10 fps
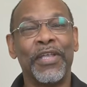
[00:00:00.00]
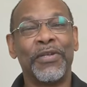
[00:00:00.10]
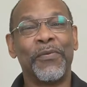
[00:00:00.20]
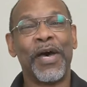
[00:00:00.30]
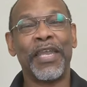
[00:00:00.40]

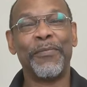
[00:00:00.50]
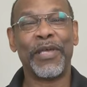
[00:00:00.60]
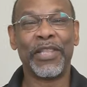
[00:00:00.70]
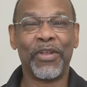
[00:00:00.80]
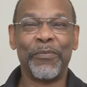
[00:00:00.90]
derided me a
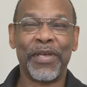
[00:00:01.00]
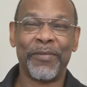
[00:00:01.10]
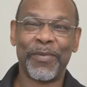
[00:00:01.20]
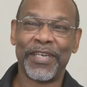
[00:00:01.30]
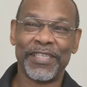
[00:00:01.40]
little
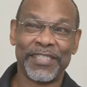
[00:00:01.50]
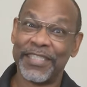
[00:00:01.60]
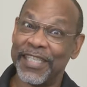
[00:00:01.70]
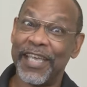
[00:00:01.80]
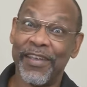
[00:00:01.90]
bit because
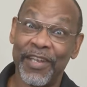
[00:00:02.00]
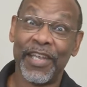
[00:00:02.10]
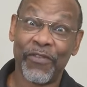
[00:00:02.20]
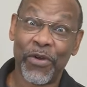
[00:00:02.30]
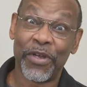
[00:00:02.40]
they had
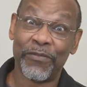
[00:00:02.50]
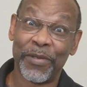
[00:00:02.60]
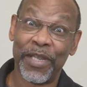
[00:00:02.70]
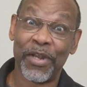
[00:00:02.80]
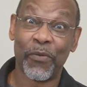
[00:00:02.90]
never heard of
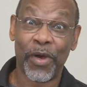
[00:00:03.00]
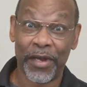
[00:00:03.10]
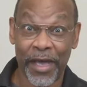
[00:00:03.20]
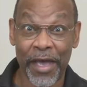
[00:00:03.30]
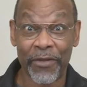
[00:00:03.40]
banana wine
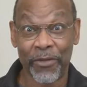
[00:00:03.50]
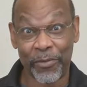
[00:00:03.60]
either.